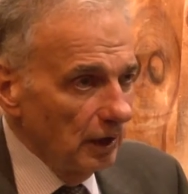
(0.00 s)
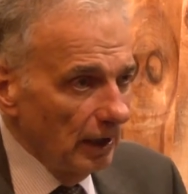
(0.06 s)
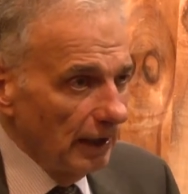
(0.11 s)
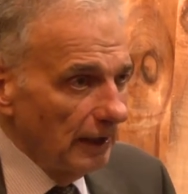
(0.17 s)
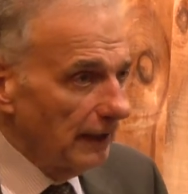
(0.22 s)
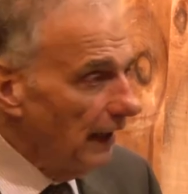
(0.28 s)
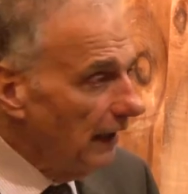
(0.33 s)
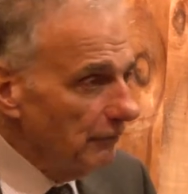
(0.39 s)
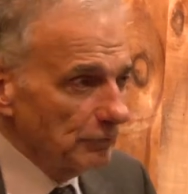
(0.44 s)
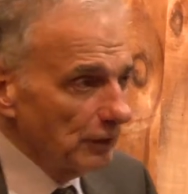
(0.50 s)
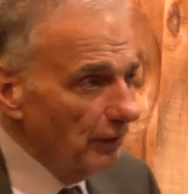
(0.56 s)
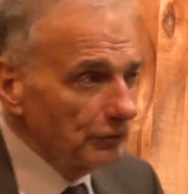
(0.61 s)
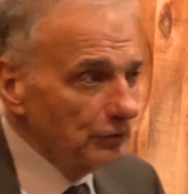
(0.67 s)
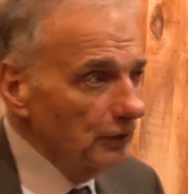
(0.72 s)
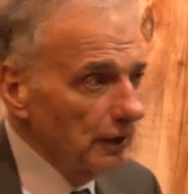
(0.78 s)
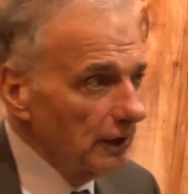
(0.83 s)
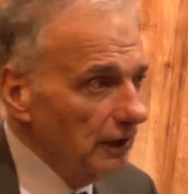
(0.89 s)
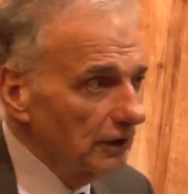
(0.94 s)
And I have
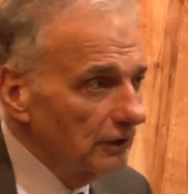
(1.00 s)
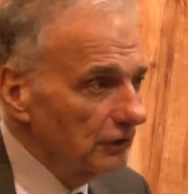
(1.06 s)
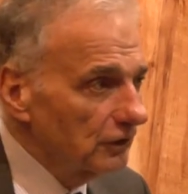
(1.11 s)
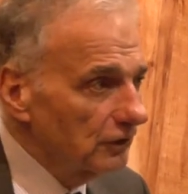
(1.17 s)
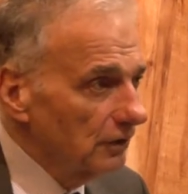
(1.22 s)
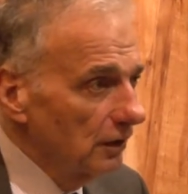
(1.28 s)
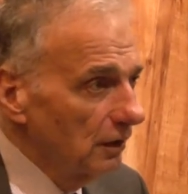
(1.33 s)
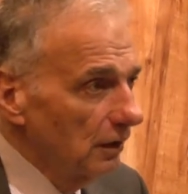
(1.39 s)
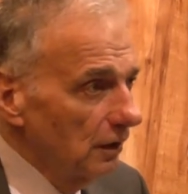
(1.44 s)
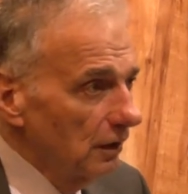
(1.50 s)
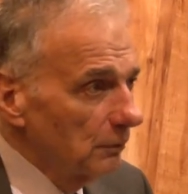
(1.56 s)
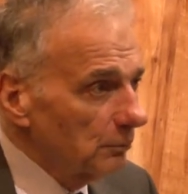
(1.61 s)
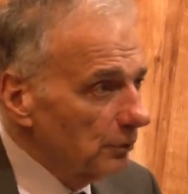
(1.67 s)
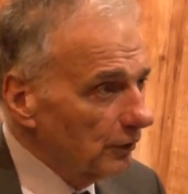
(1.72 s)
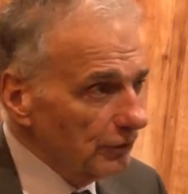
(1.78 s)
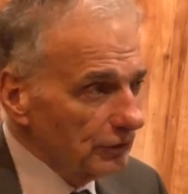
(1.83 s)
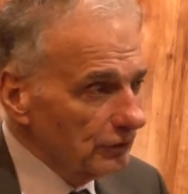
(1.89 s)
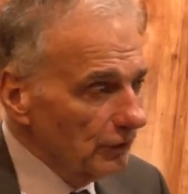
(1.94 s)
nothing against
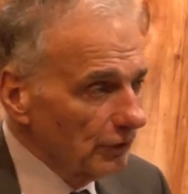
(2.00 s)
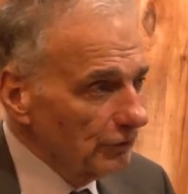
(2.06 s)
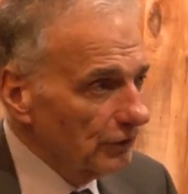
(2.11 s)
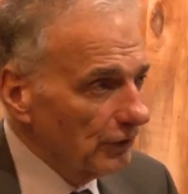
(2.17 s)
personal